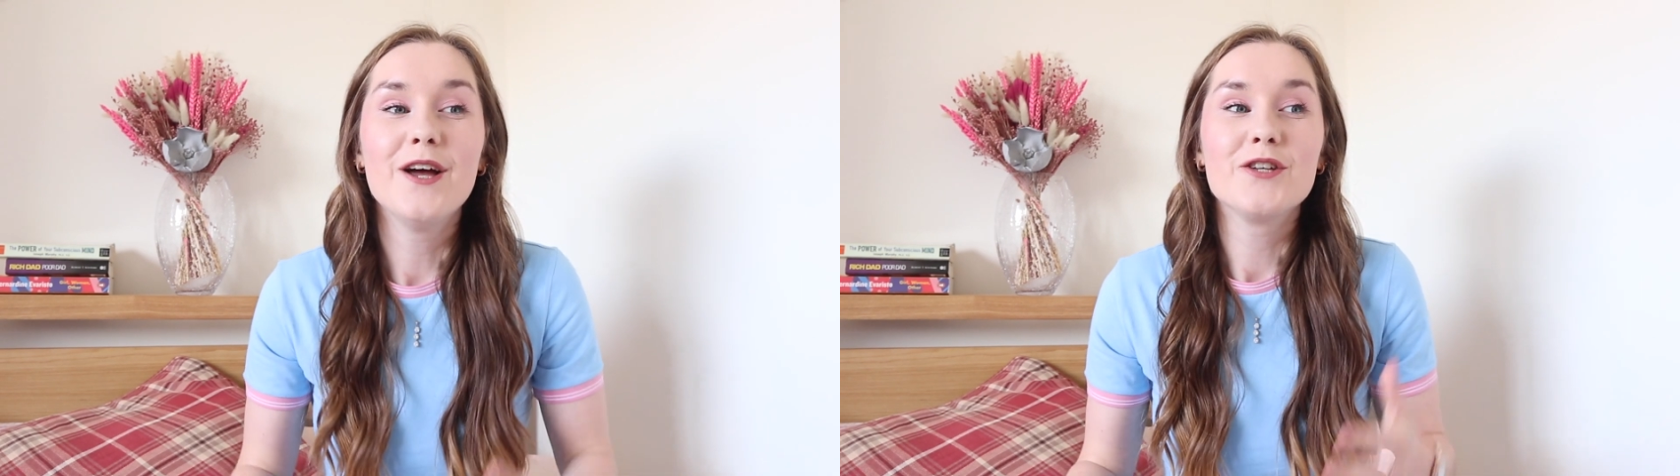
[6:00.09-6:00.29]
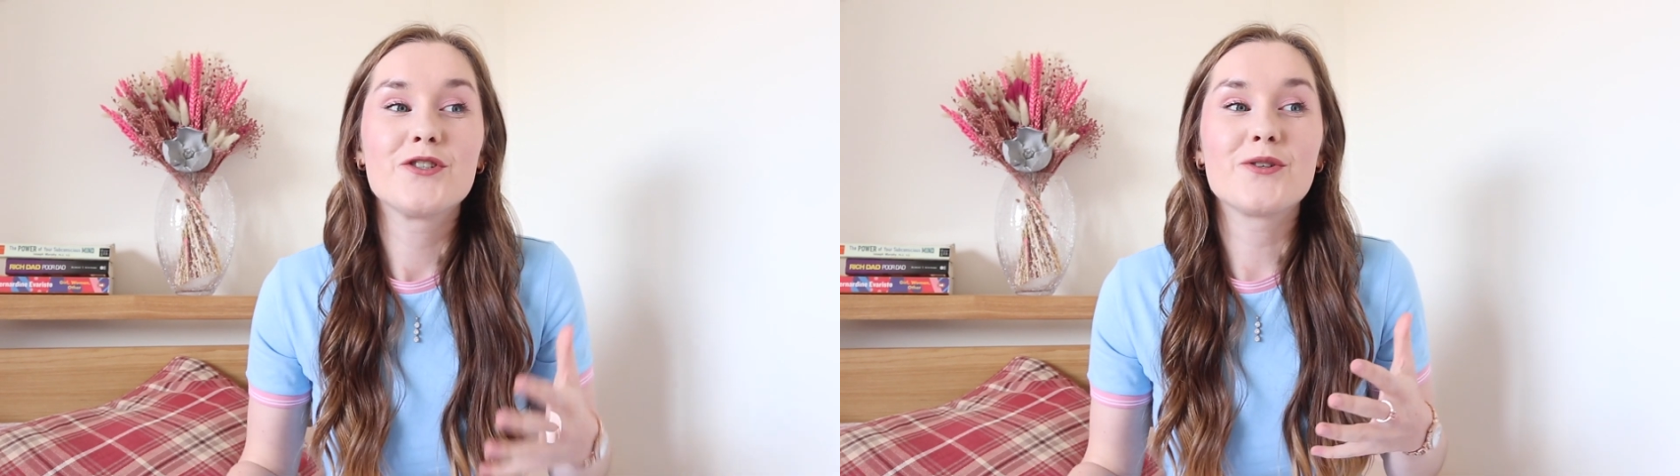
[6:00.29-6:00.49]

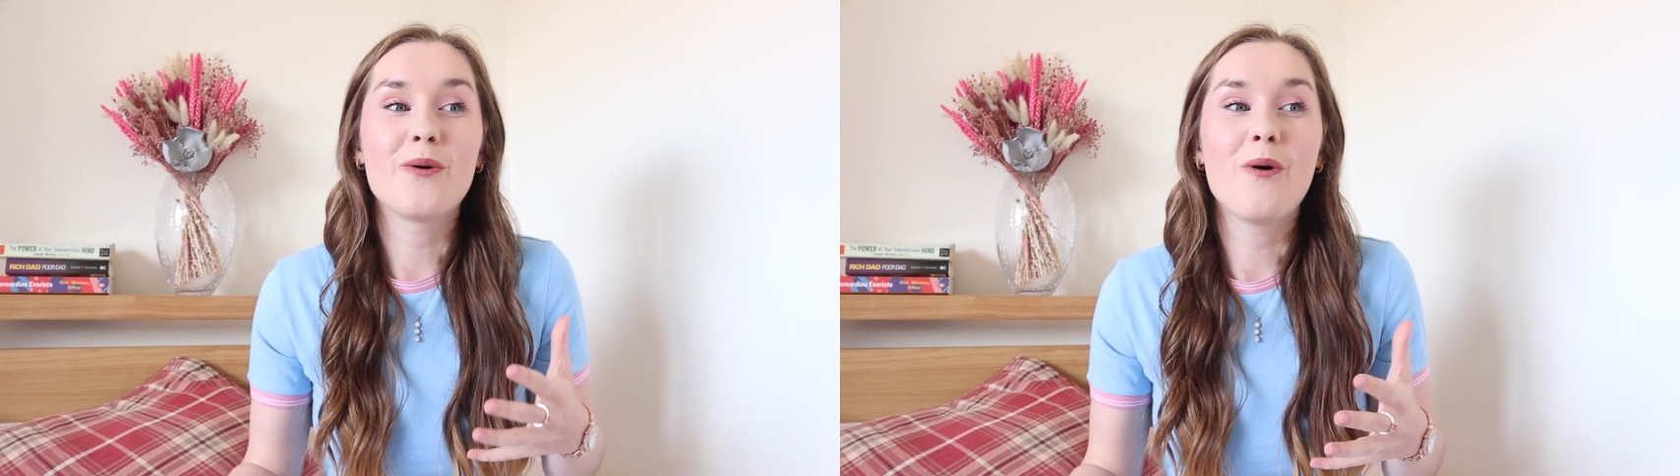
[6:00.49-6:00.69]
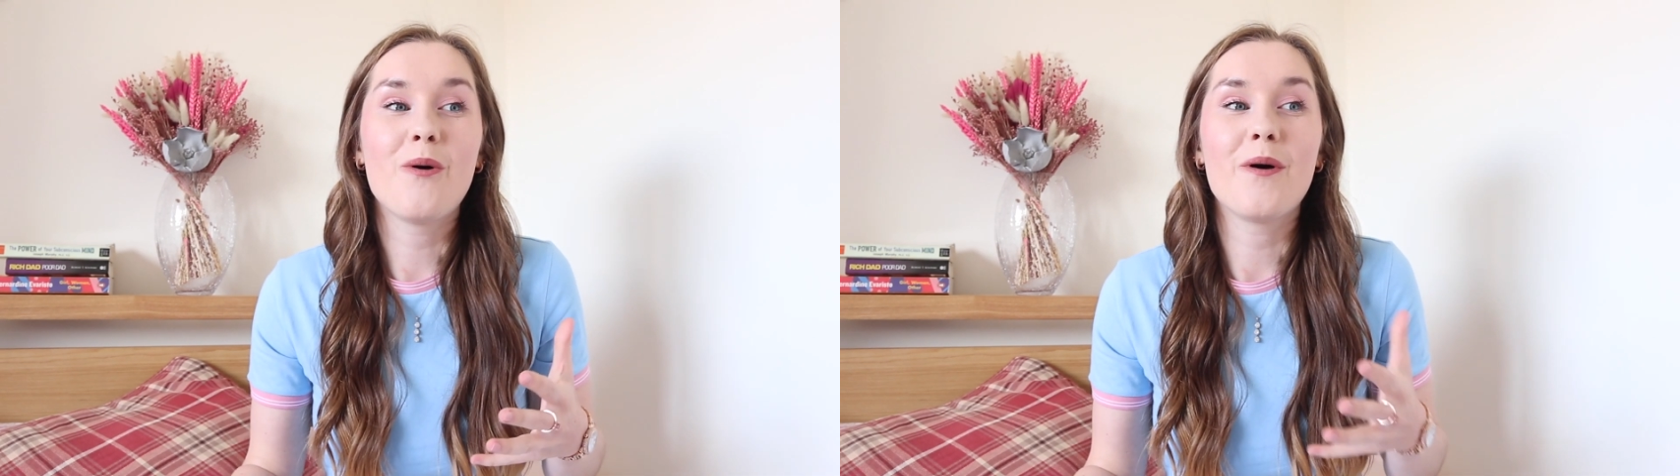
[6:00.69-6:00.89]

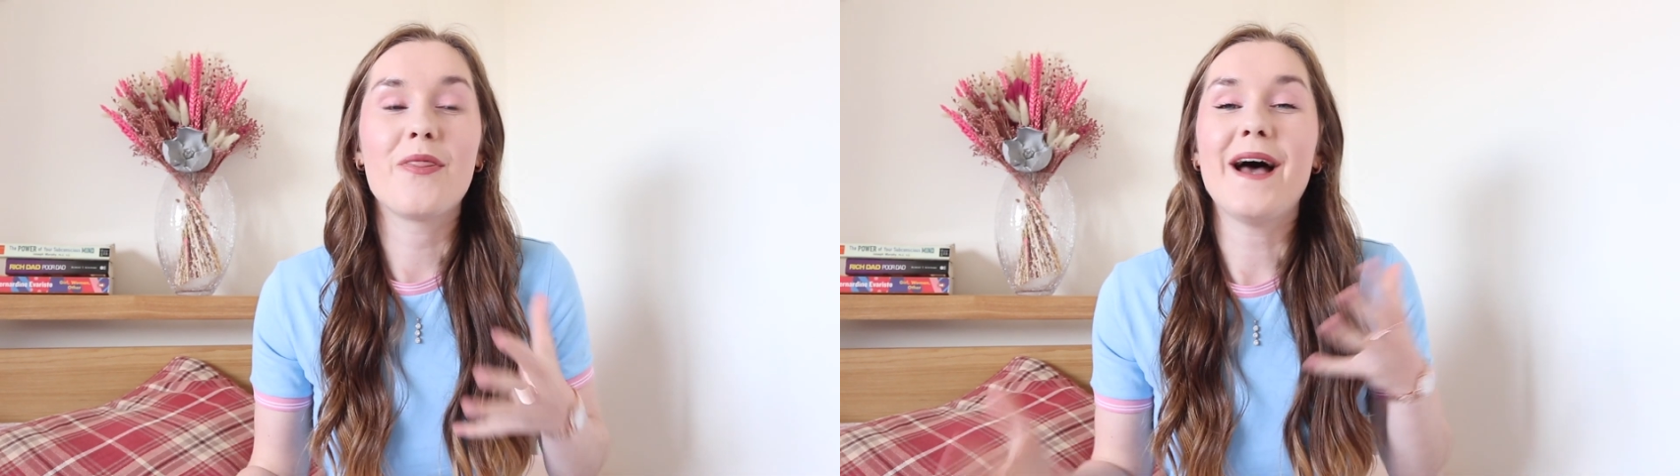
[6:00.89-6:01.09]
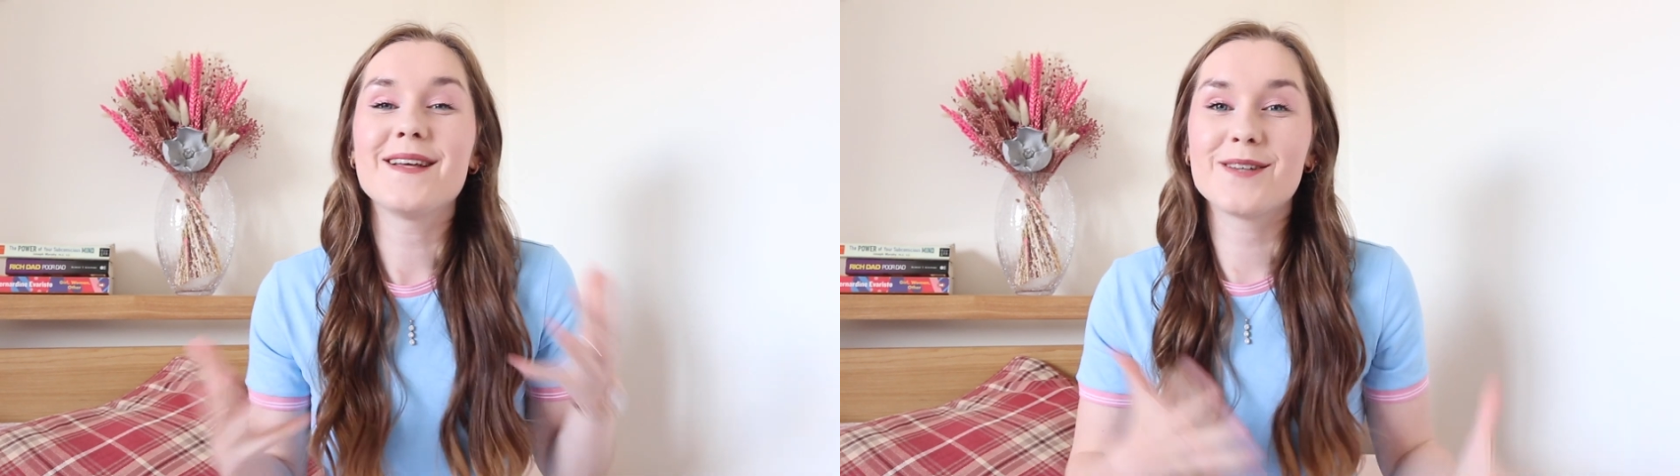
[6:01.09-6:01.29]
So
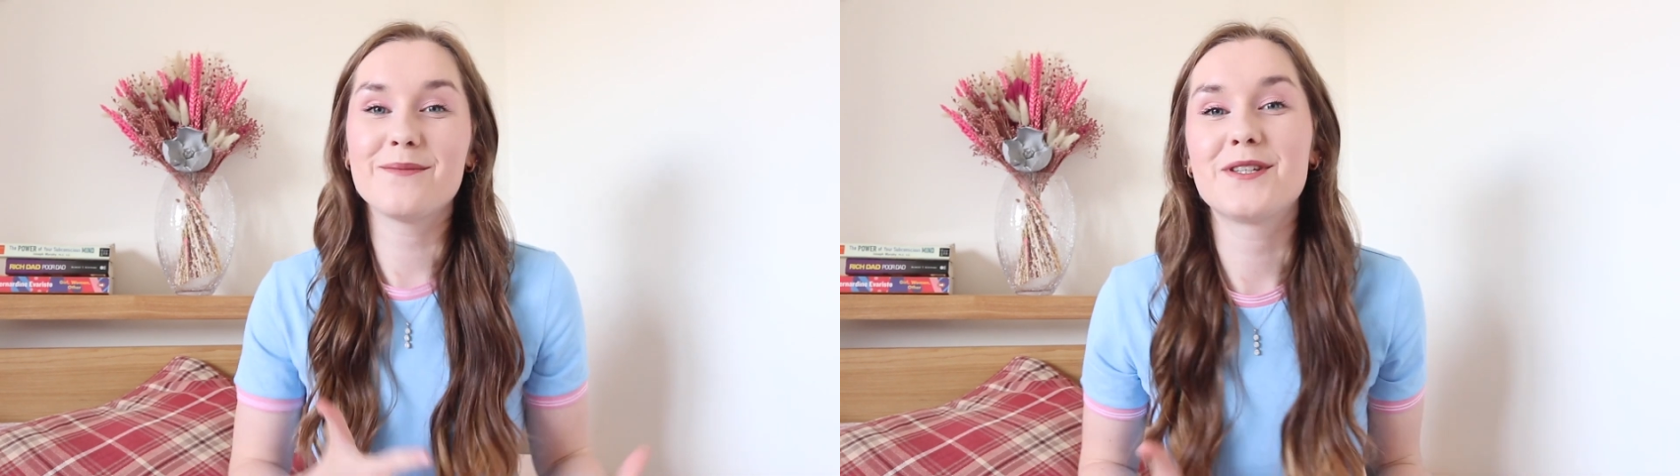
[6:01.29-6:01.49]
that's up